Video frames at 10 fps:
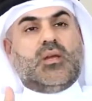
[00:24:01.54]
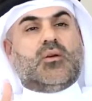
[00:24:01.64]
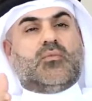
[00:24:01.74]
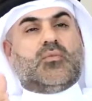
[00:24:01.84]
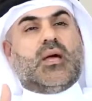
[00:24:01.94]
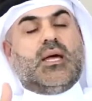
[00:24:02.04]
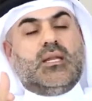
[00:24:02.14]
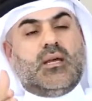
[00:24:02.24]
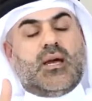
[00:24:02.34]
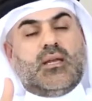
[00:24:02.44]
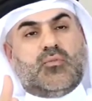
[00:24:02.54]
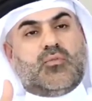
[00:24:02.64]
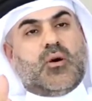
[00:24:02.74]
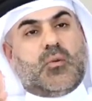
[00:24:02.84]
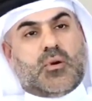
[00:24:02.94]
of any
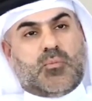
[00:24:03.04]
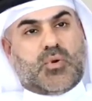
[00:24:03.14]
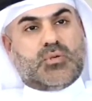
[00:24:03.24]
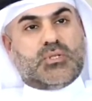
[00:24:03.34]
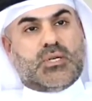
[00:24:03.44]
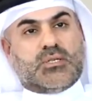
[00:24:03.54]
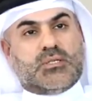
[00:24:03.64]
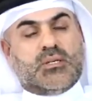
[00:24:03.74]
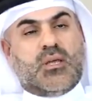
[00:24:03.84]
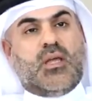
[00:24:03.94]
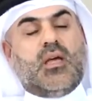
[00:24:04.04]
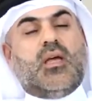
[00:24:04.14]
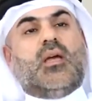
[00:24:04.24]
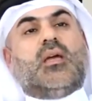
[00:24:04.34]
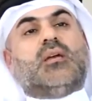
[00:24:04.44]
of our projects
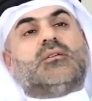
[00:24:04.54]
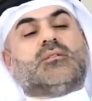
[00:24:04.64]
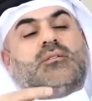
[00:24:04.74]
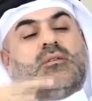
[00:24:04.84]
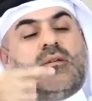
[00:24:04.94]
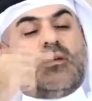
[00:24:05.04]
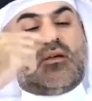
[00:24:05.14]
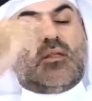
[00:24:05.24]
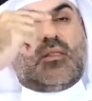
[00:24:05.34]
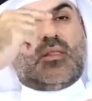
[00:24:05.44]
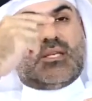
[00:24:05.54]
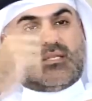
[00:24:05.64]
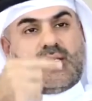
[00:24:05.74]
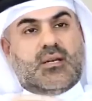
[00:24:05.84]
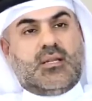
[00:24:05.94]
is the
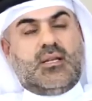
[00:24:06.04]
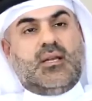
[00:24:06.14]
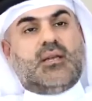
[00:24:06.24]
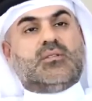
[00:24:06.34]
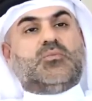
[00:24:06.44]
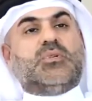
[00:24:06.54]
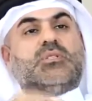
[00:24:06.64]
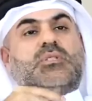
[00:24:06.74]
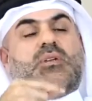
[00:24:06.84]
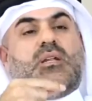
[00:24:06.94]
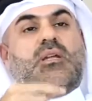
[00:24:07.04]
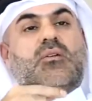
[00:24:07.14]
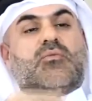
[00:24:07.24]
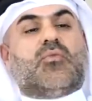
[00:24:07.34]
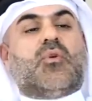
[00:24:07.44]
study is we study
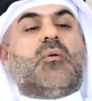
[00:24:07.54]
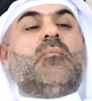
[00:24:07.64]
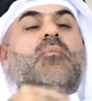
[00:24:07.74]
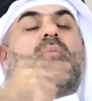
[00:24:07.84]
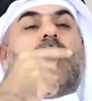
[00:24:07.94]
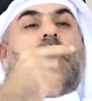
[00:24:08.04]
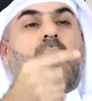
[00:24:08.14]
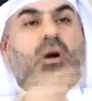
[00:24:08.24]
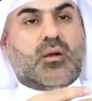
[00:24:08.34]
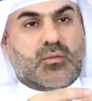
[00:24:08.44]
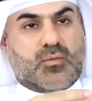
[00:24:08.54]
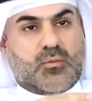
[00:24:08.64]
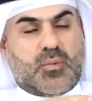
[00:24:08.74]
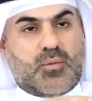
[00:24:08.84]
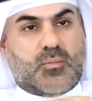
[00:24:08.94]
from the pocket of the
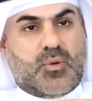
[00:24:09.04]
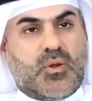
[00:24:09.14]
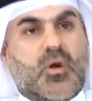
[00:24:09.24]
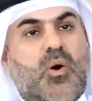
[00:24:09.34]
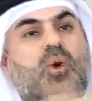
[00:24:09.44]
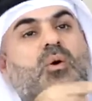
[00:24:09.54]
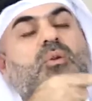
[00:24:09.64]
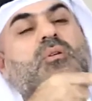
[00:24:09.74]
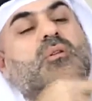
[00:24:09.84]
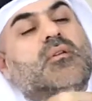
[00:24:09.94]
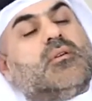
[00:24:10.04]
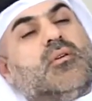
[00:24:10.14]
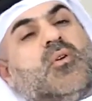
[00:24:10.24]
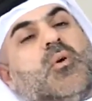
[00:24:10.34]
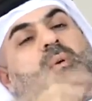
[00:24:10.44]
people on
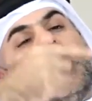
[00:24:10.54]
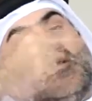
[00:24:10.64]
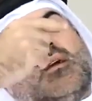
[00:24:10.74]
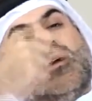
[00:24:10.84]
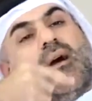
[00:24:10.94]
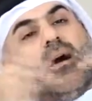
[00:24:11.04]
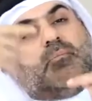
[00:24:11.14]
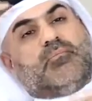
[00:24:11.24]
going up.